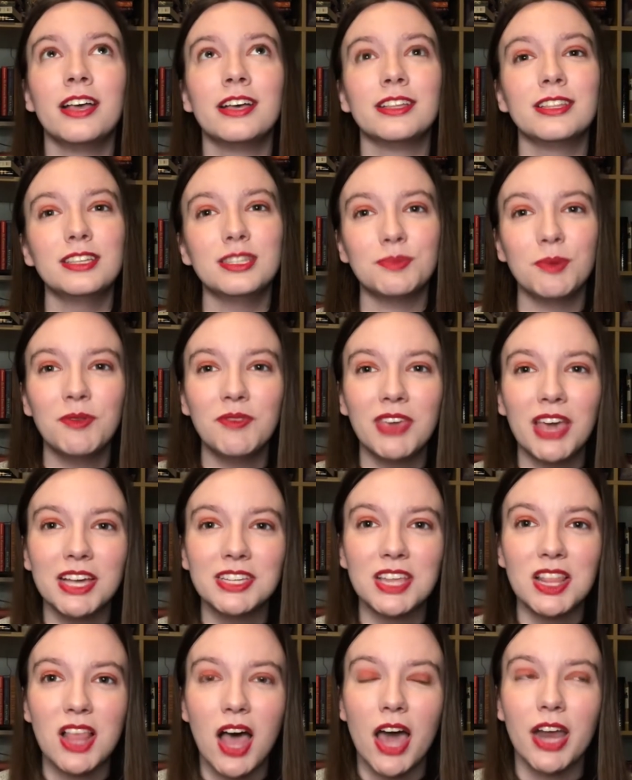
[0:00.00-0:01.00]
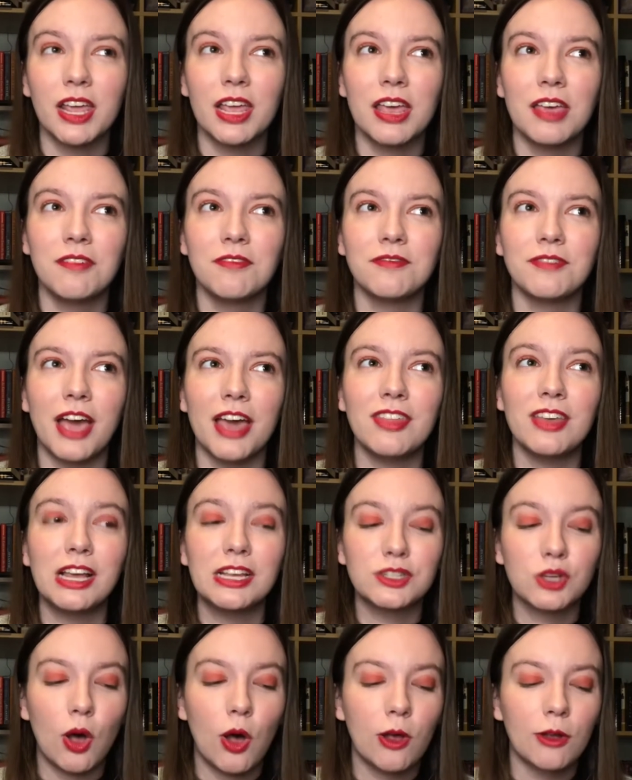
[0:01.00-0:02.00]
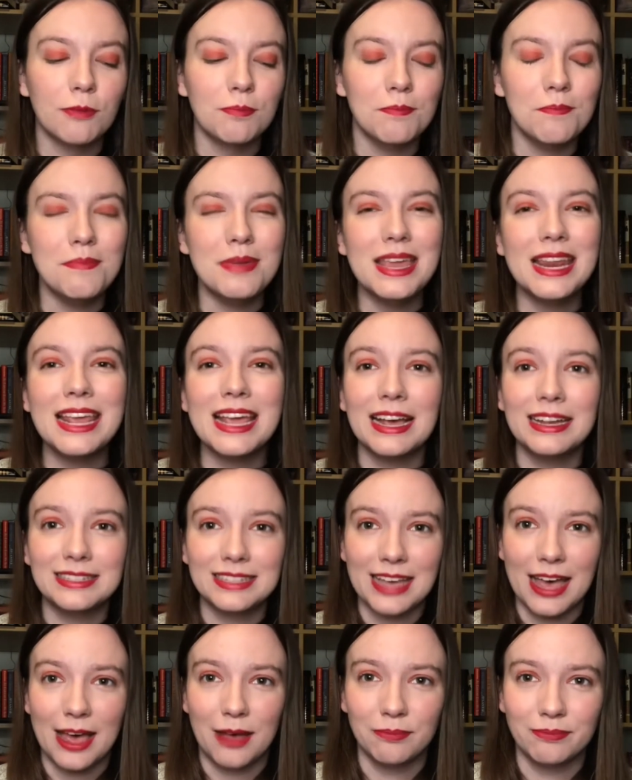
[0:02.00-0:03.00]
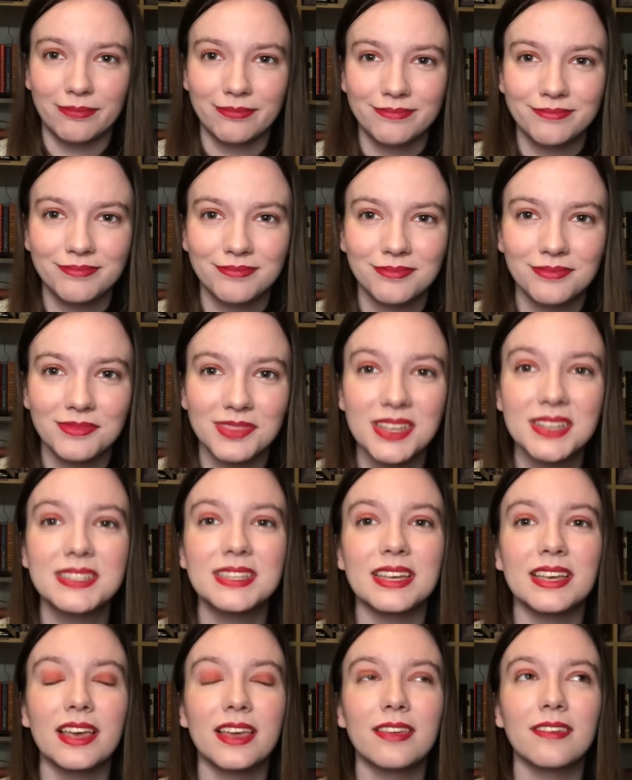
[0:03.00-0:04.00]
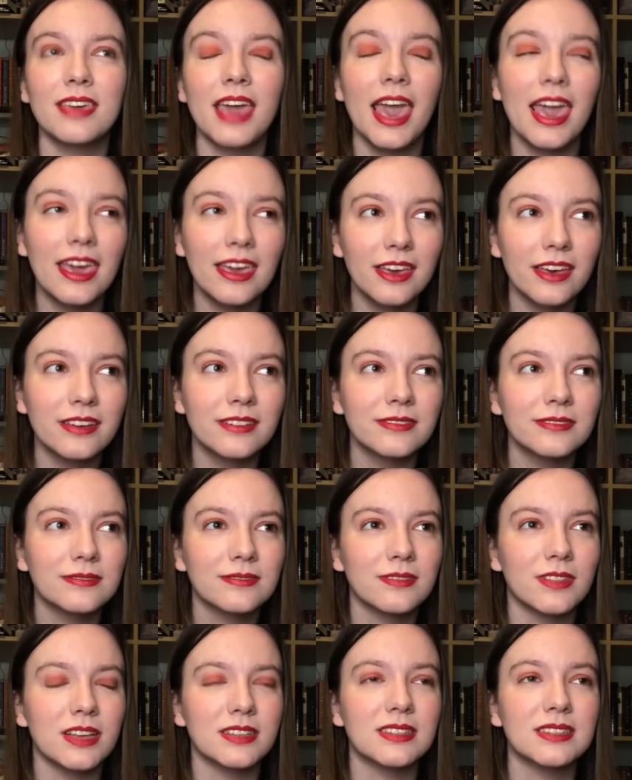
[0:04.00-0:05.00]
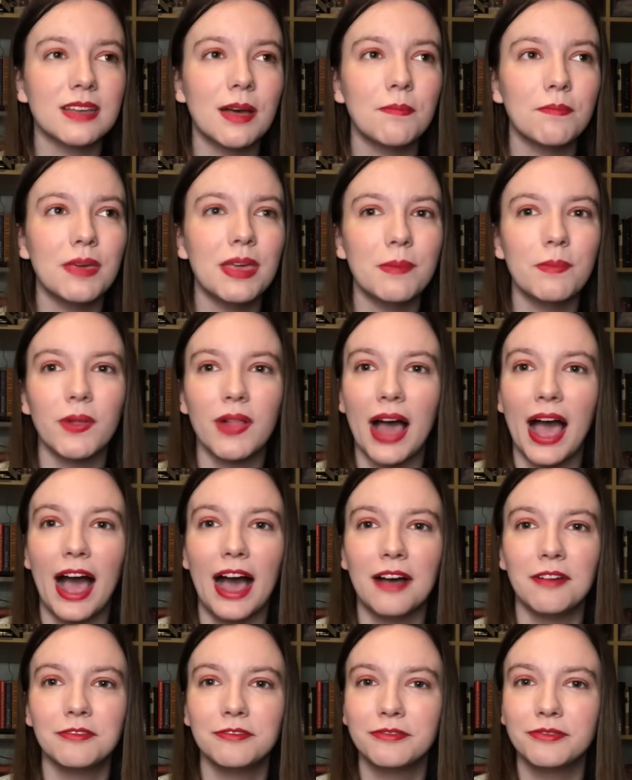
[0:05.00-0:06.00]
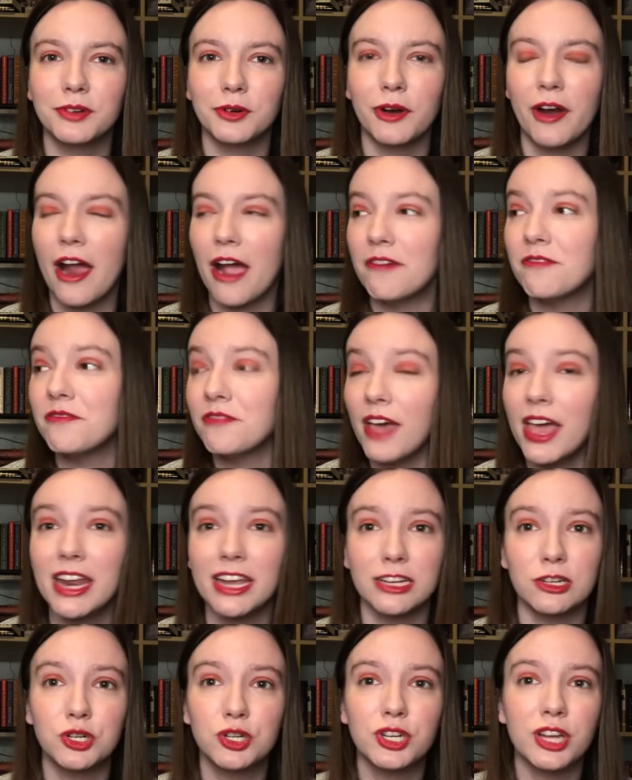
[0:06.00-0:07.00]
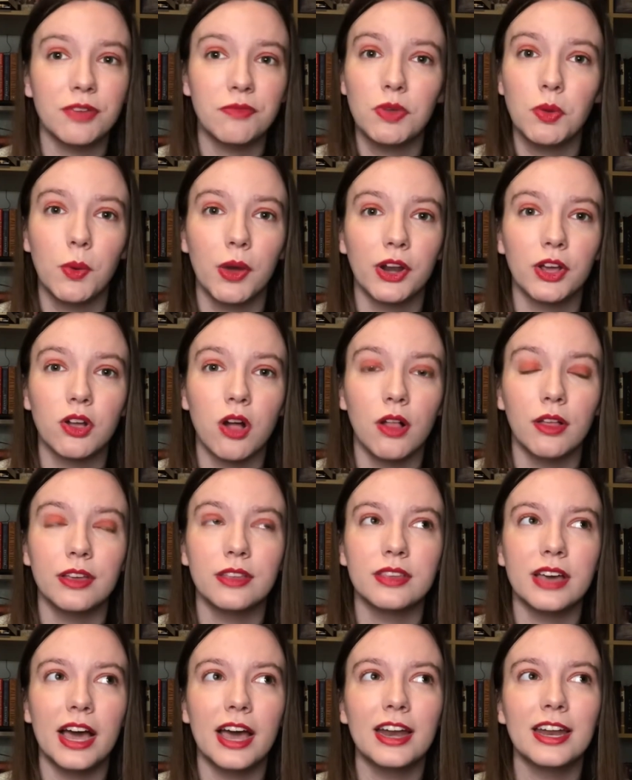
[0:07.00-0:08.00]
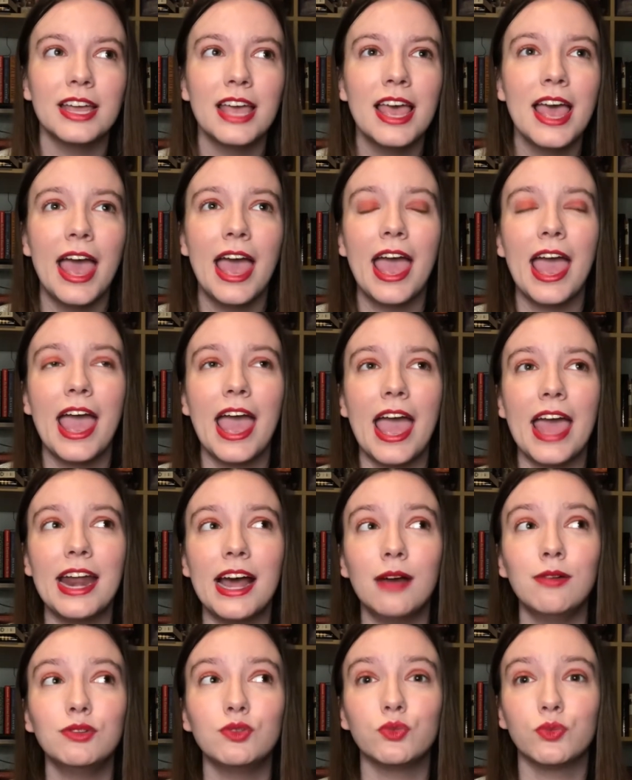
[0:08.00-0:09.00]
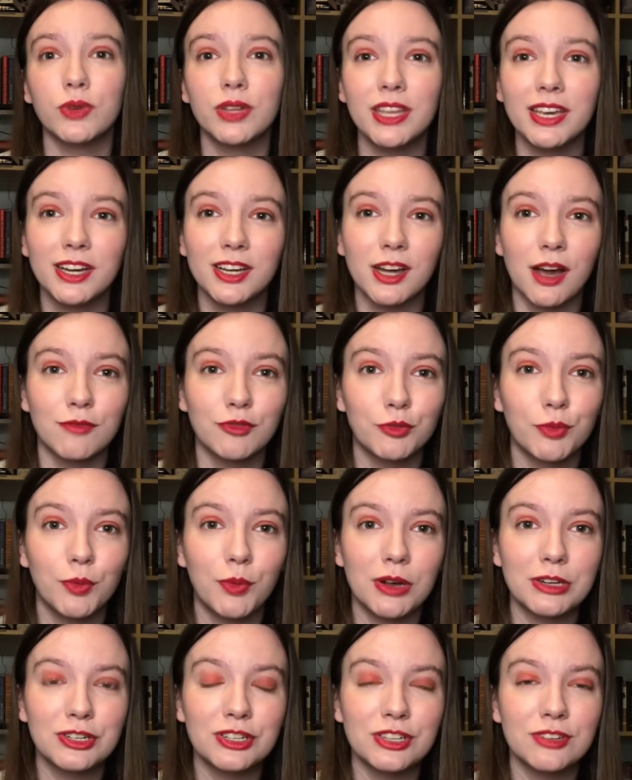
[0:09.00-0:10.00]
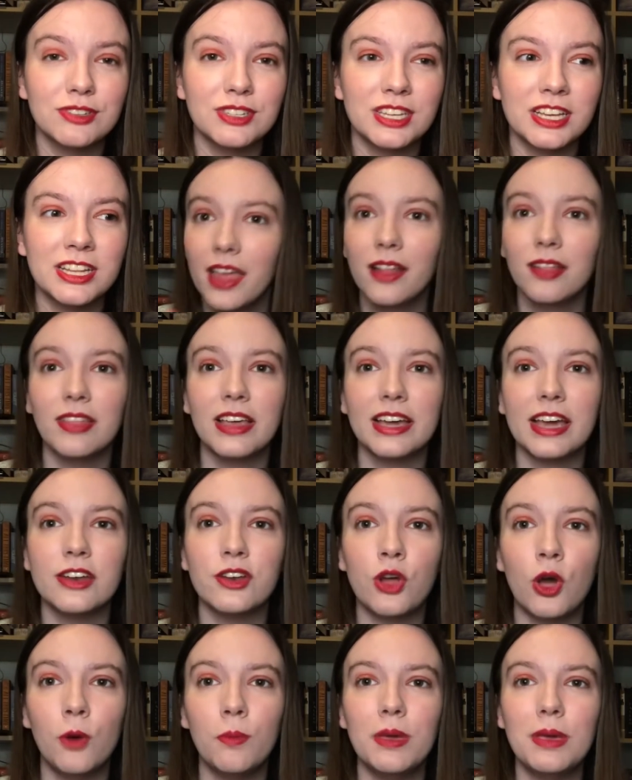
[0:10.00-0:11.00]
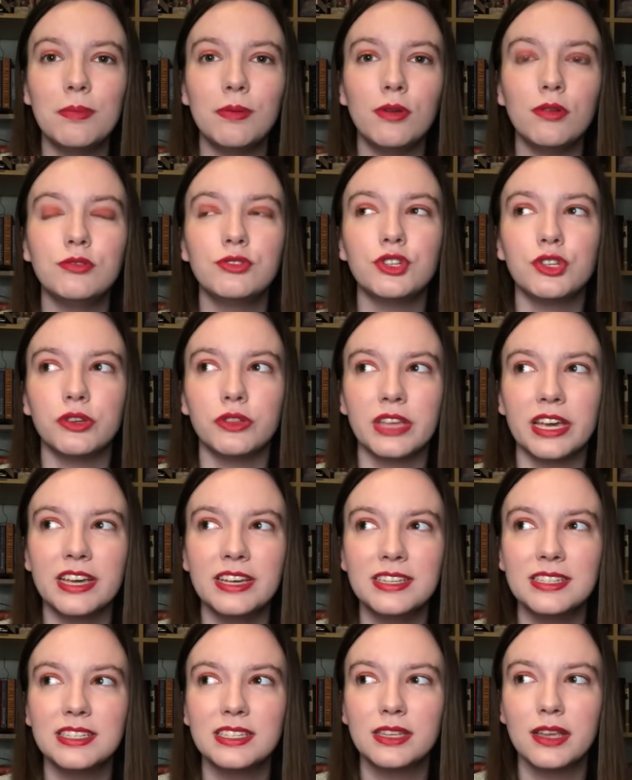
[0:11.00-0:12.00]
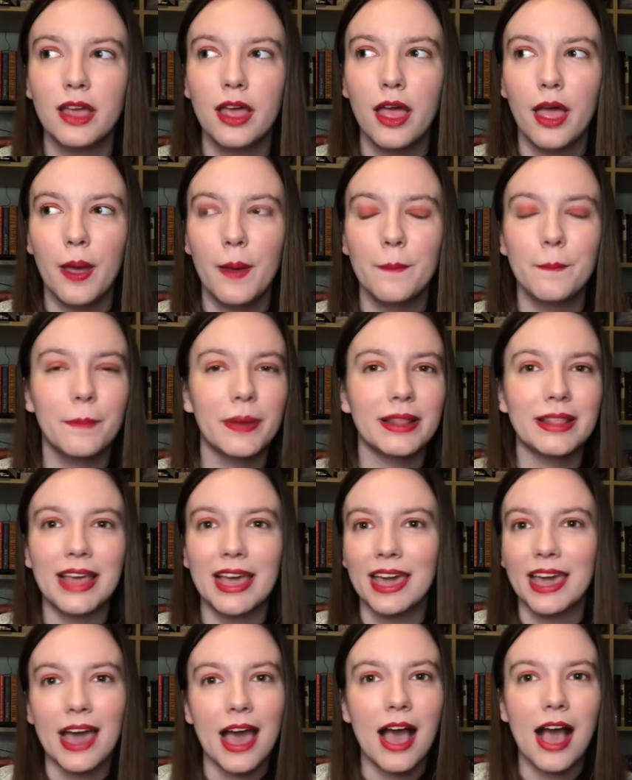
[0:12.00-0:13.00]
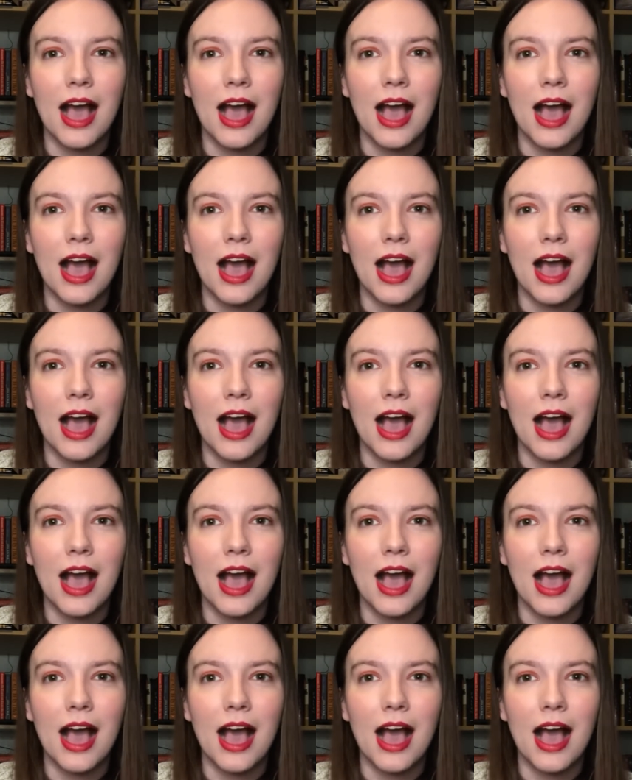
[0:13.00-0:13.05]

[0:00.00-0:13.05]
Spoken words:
has a lot of, I think it's called BDSM. It's a kink that some people have, or a fetish, if you want to call it that. And I was really uncomfortable watching this scene. Like, I know people do this, but like,